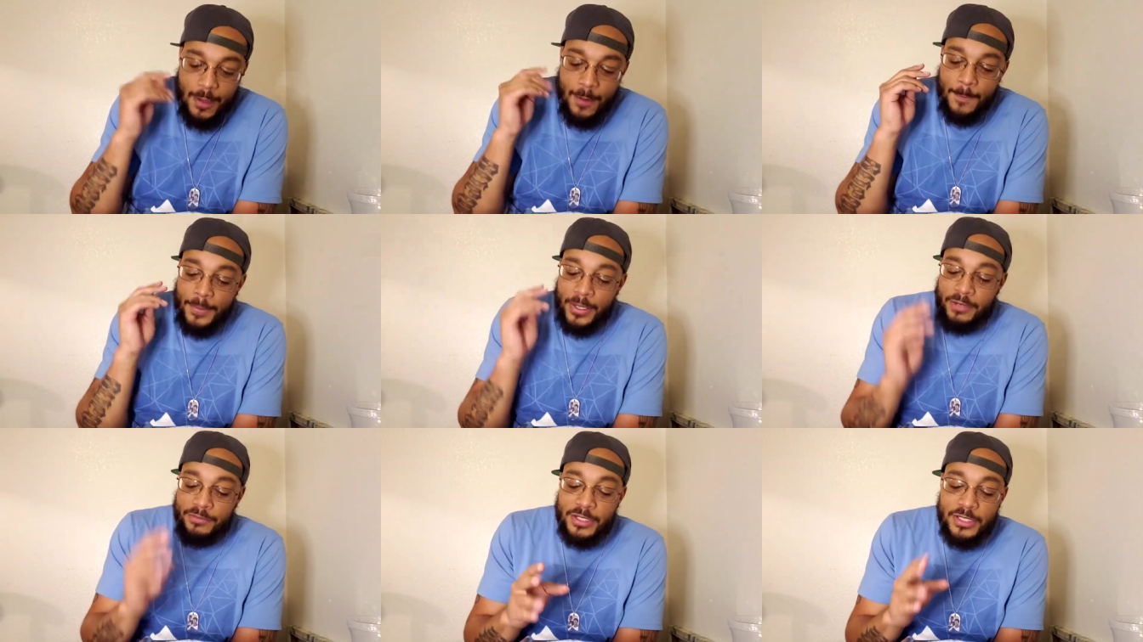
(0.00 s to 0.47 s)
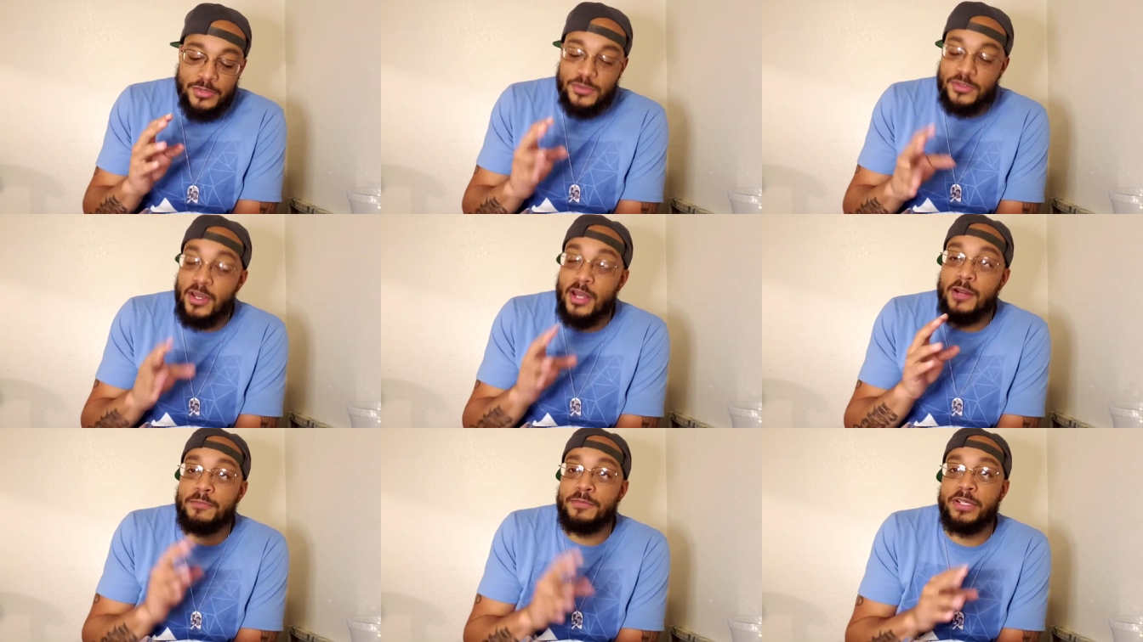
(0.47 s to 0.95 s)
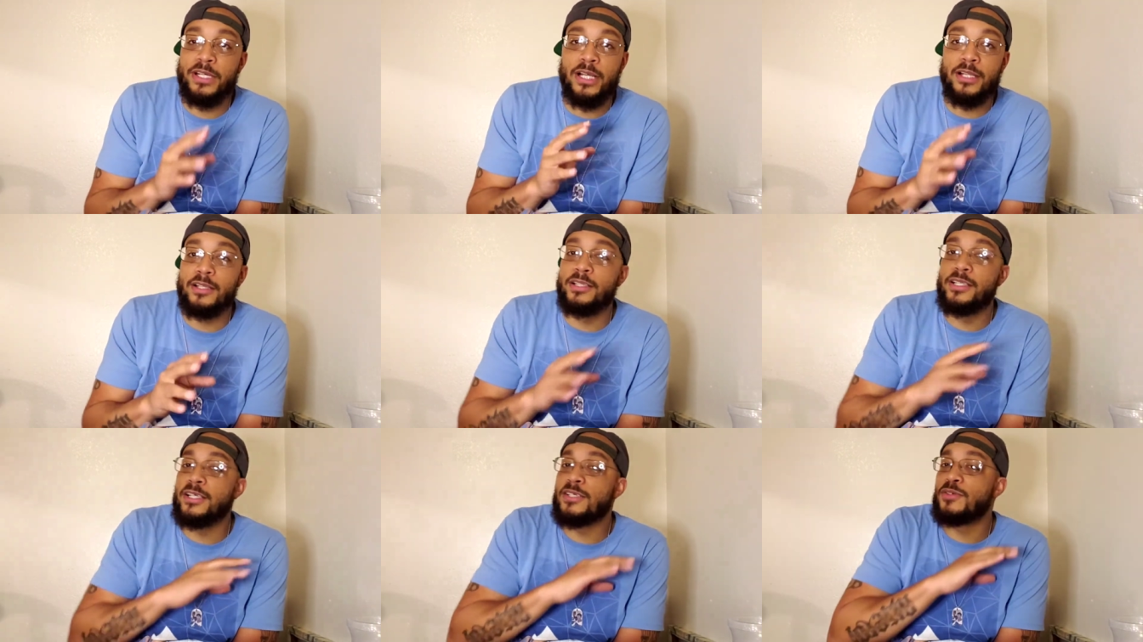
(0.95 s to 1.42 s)
But if this was on a
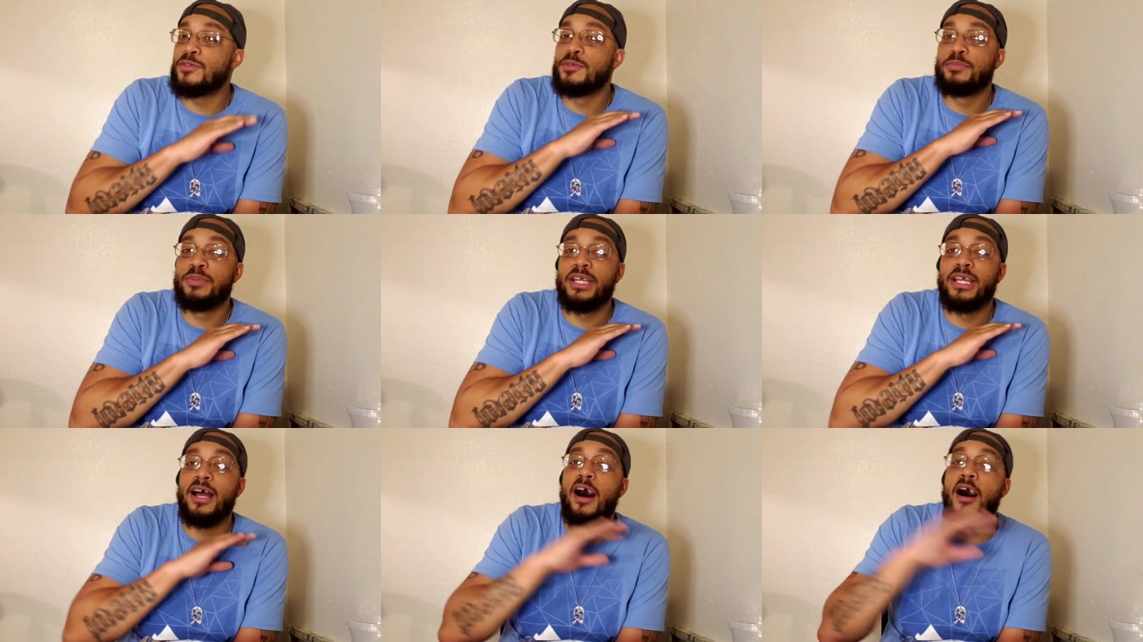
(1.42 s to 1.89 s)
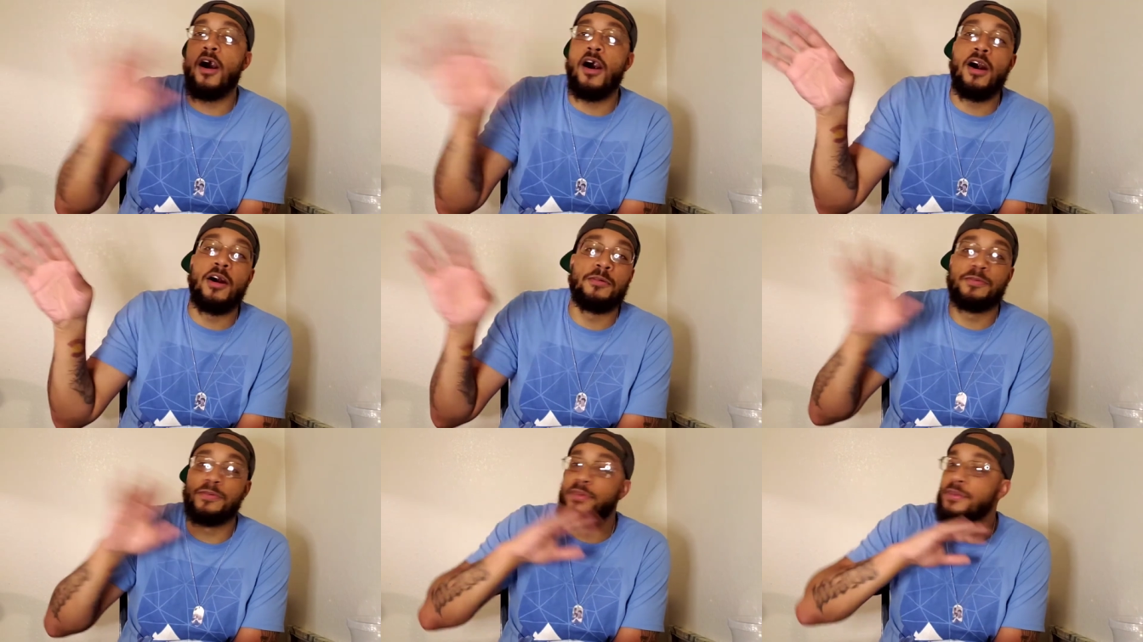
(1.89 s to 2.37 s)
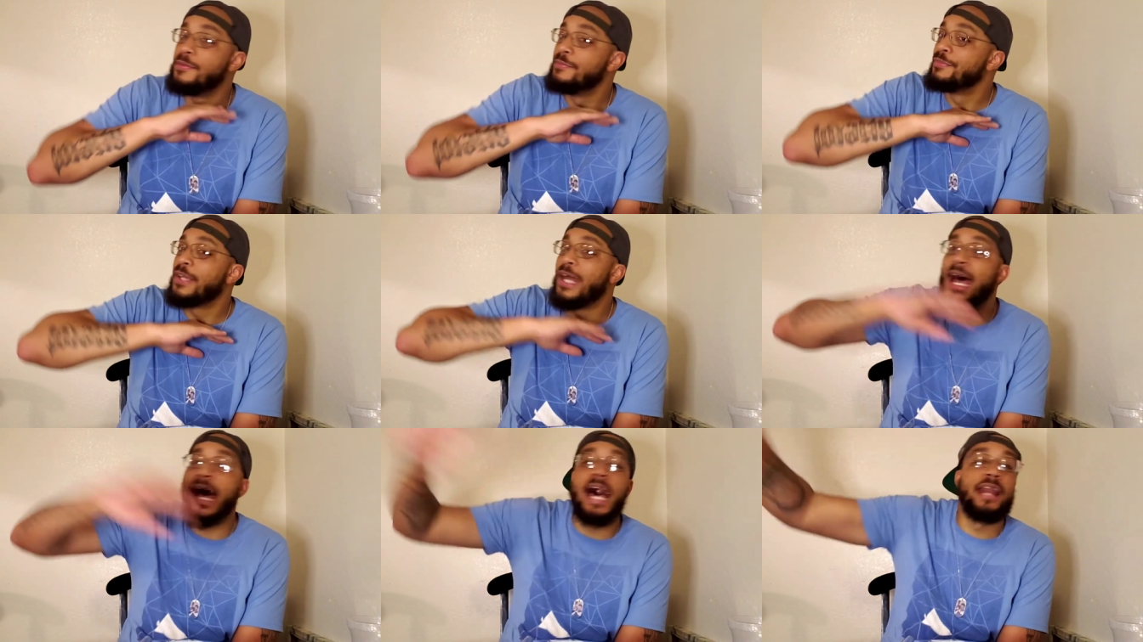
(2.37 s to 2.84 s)
vanilla, this would be off
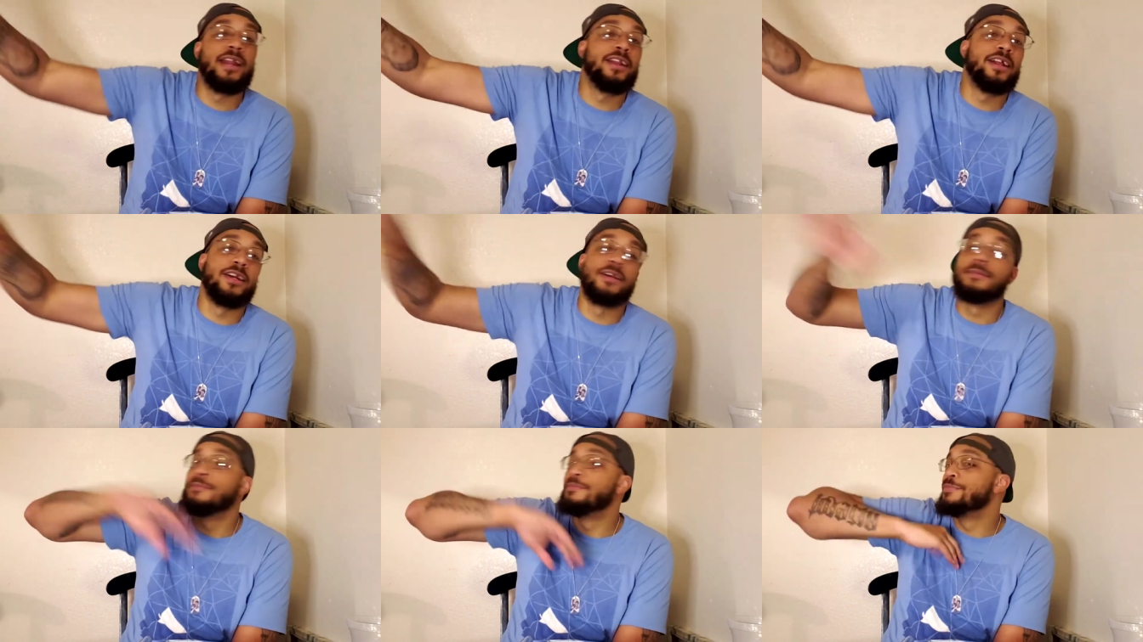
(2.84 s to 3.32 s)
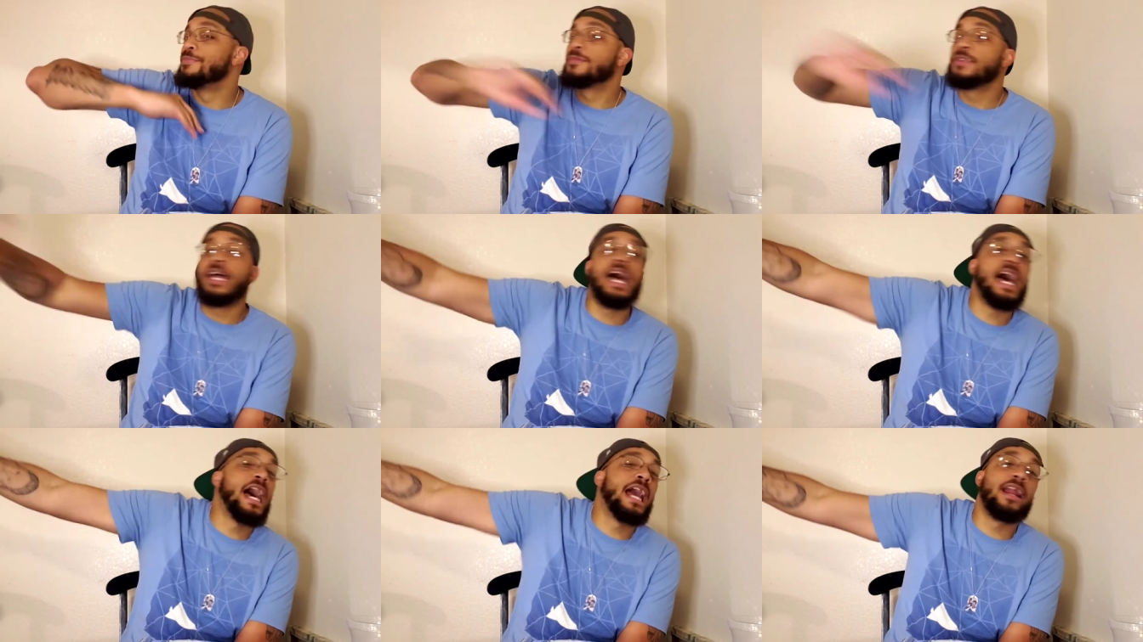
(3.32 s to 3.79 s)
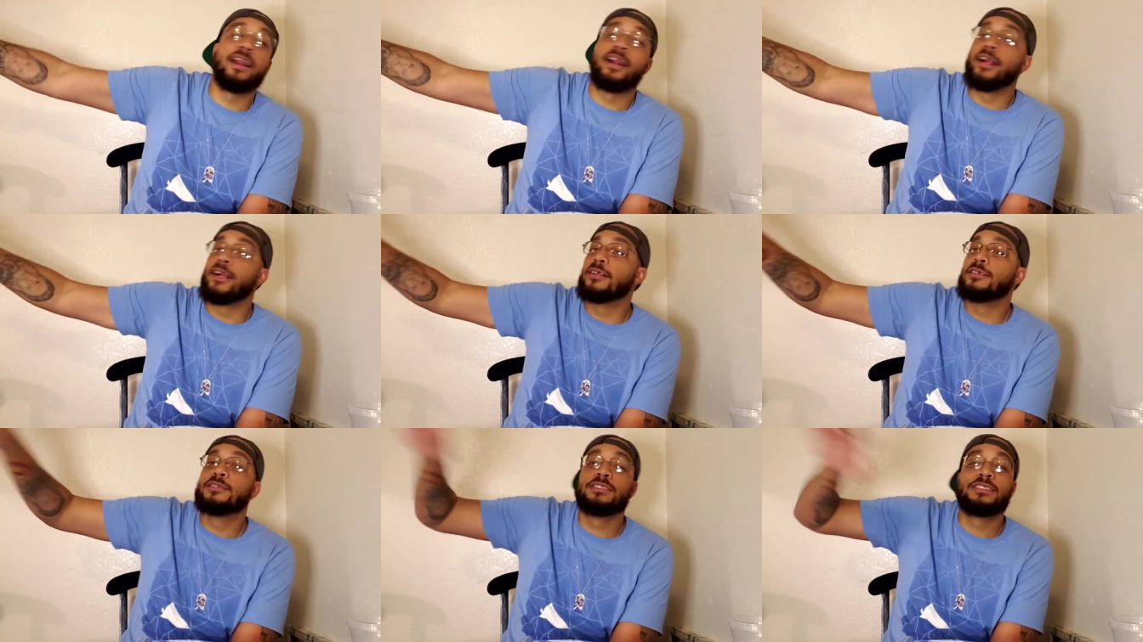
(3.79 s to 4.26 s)
out of there out of there.